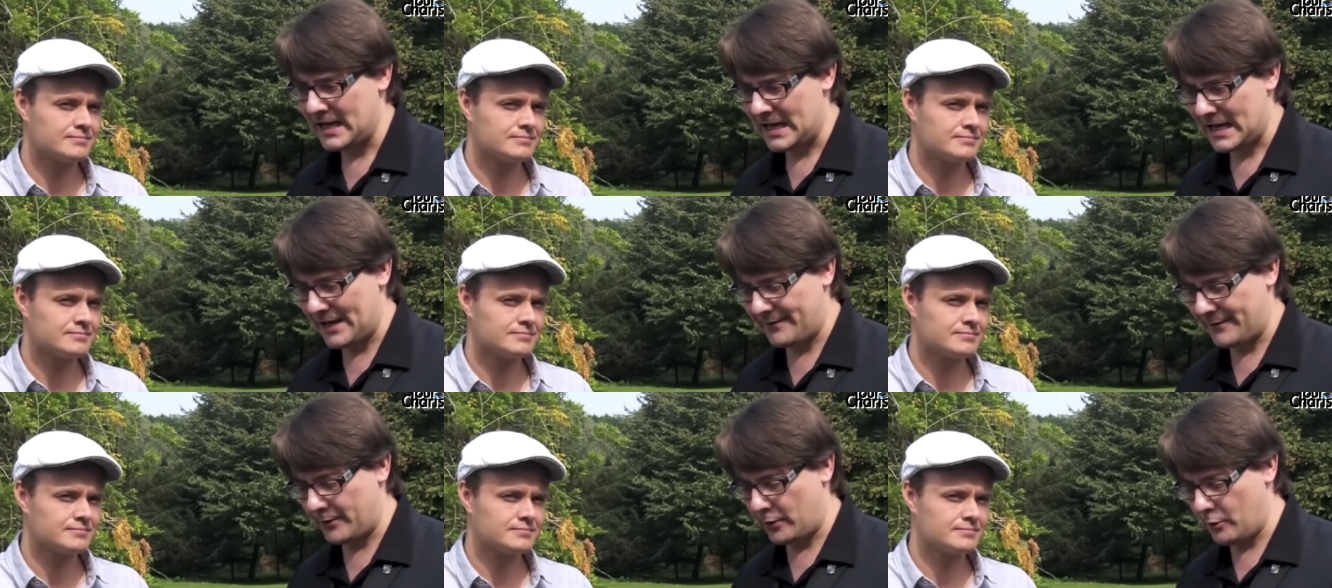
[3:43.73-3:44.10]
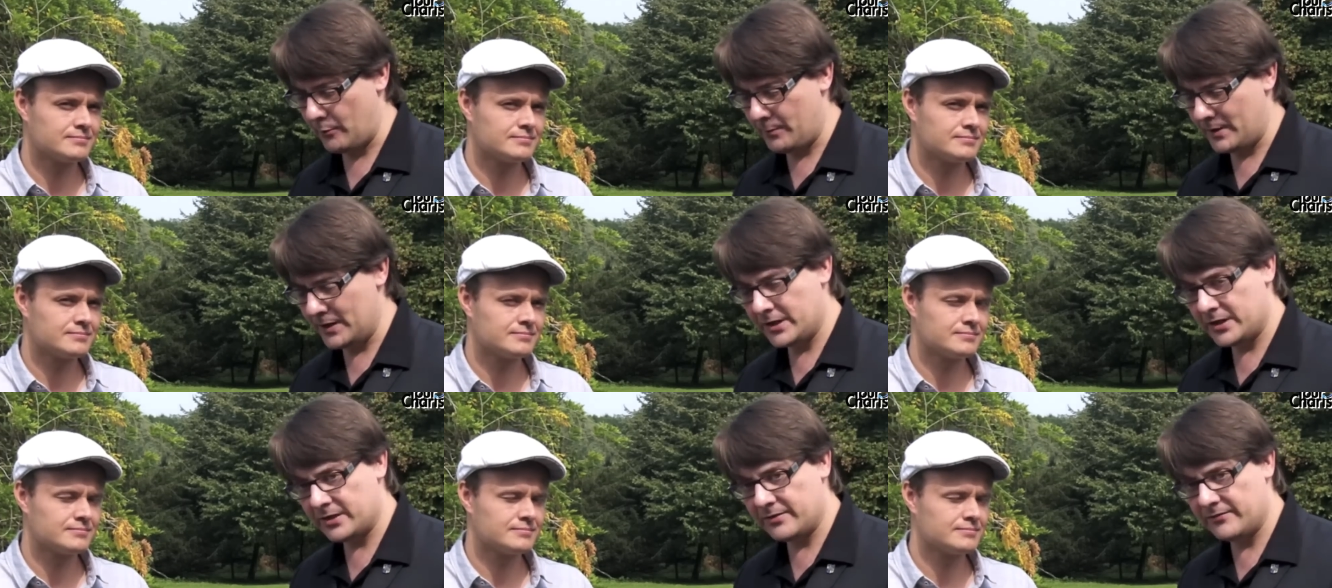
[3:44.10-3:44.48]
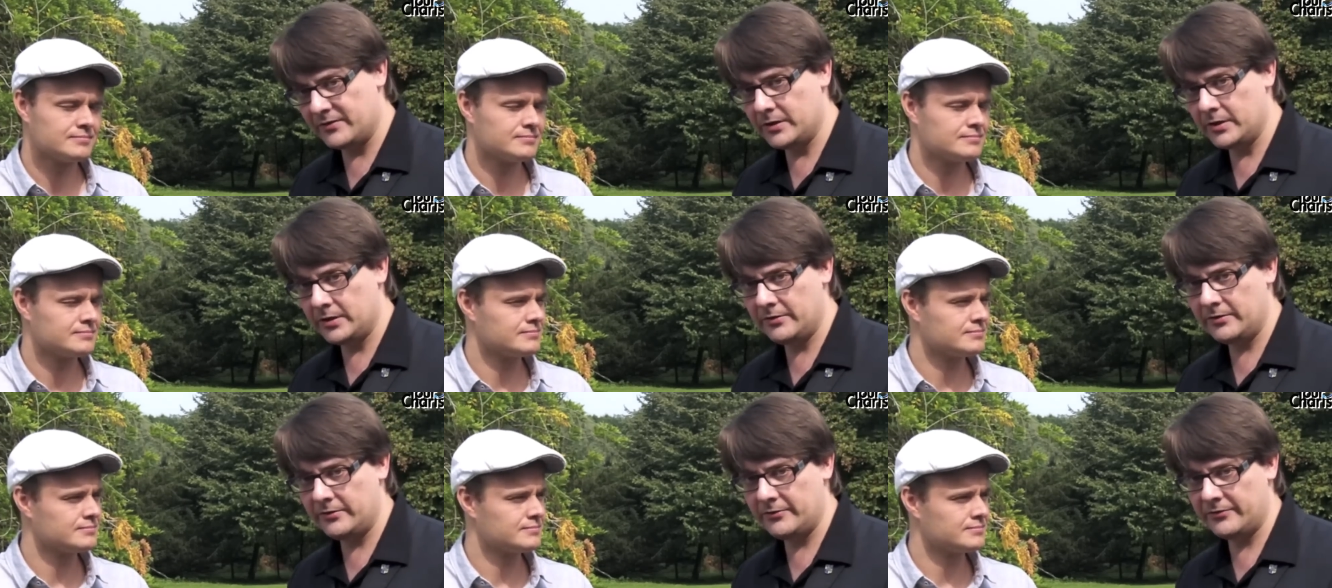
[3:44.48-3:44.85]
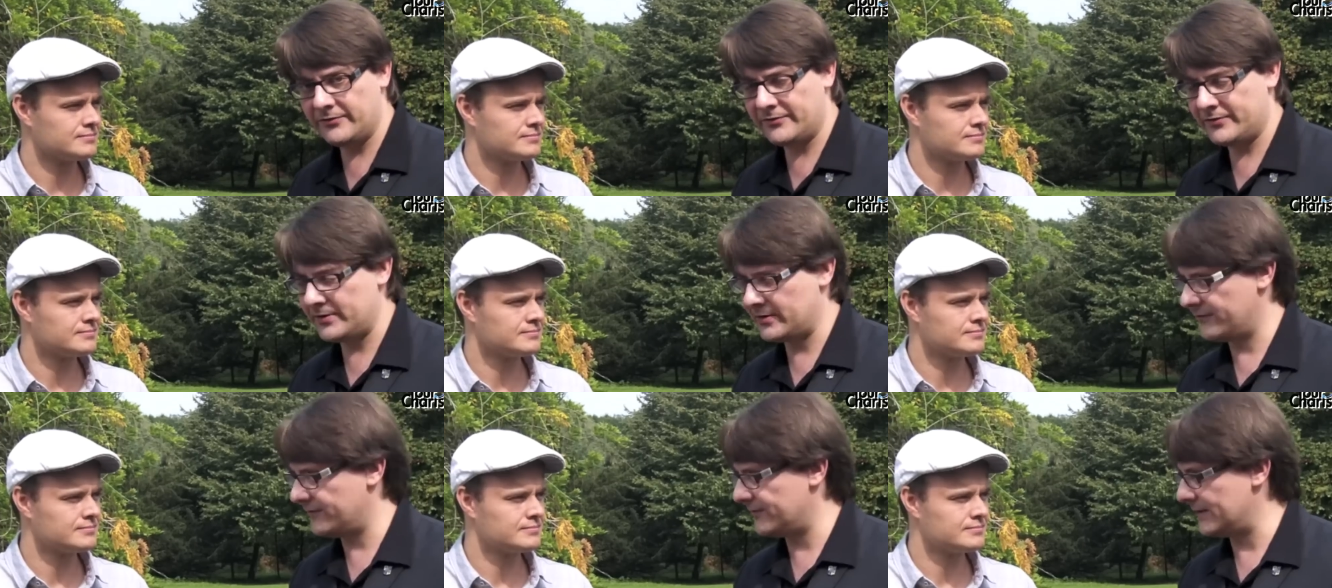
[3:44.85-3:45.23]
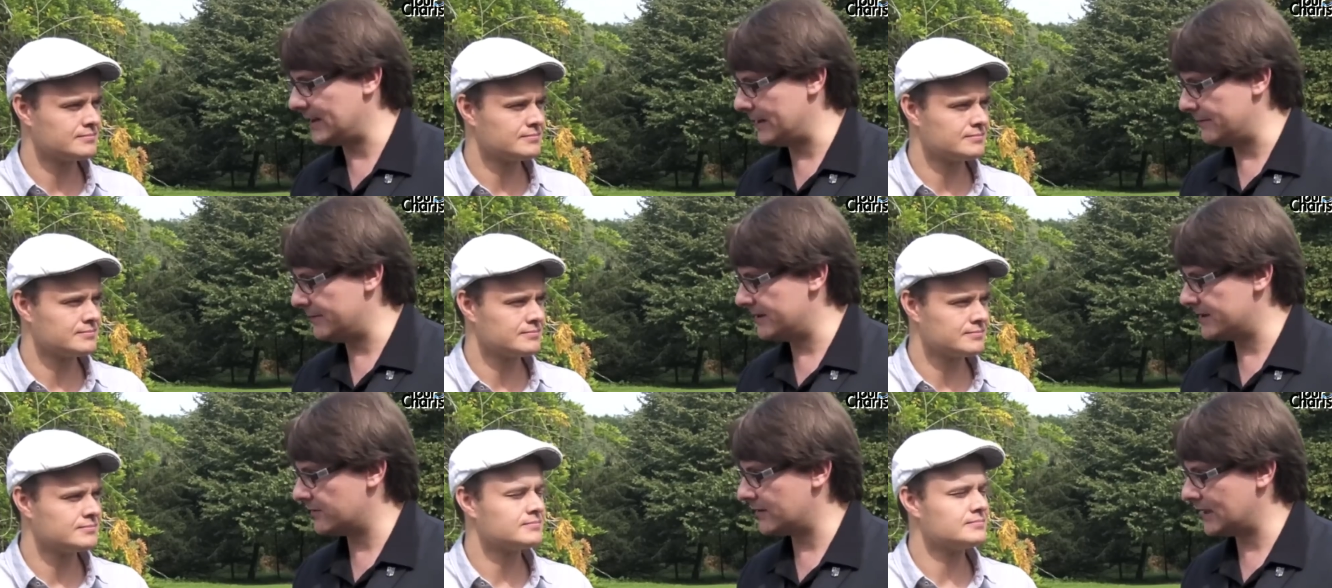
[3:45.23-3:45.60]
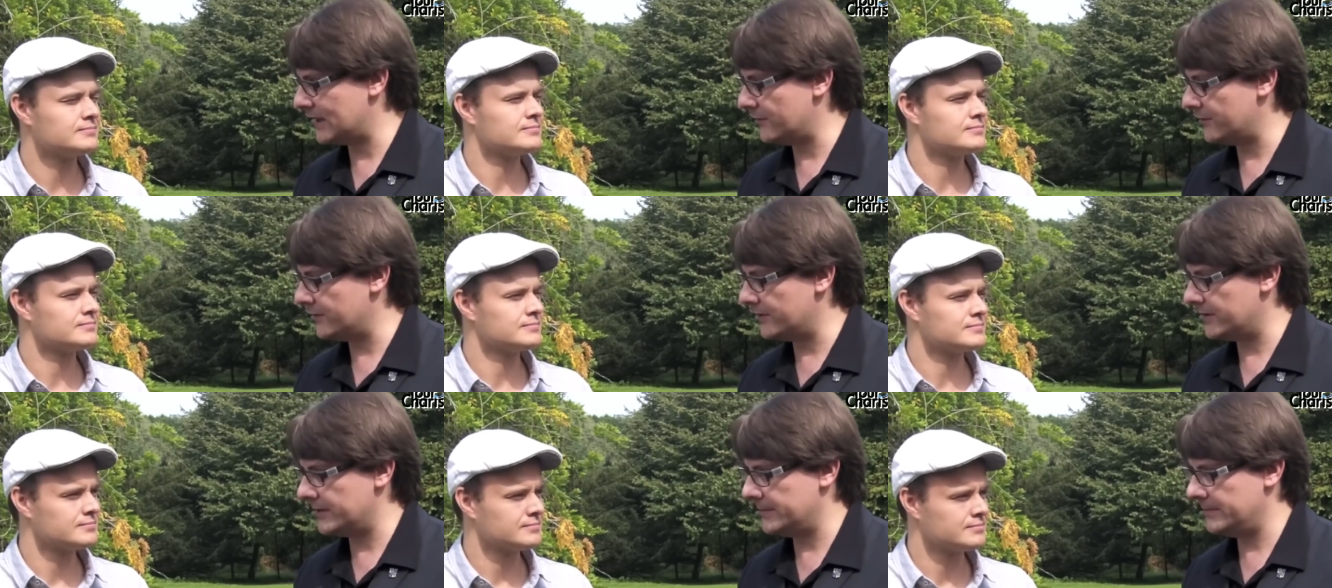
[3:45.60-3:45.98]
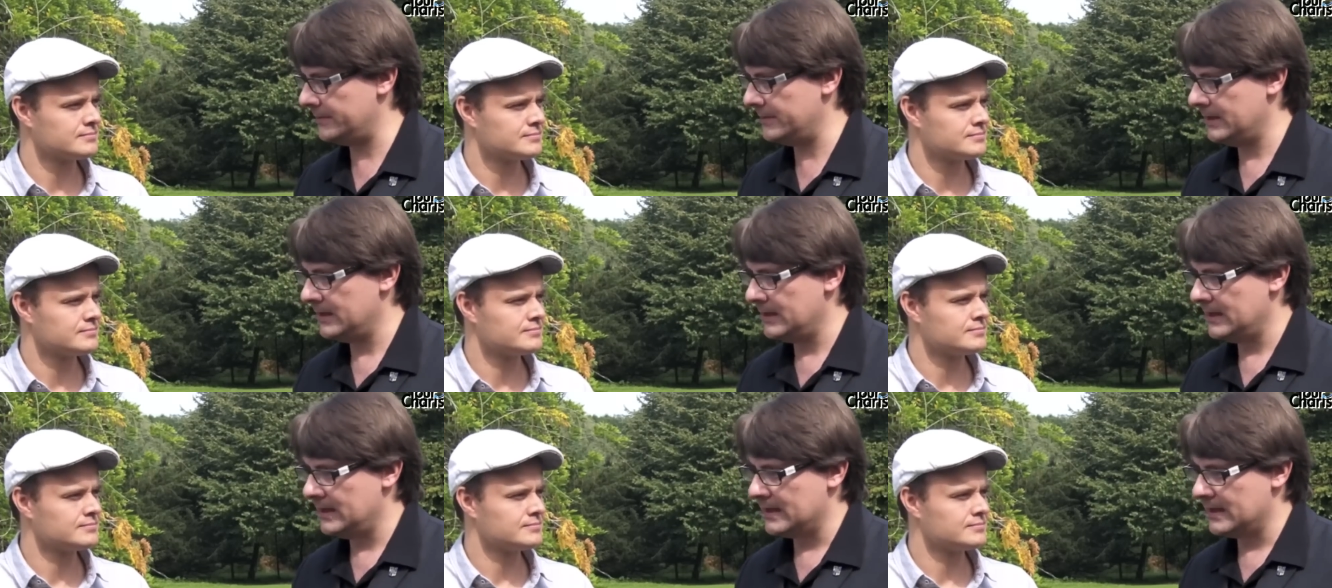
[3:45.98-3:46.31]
Speaker 1: have a whole bunch of nerve fibers around them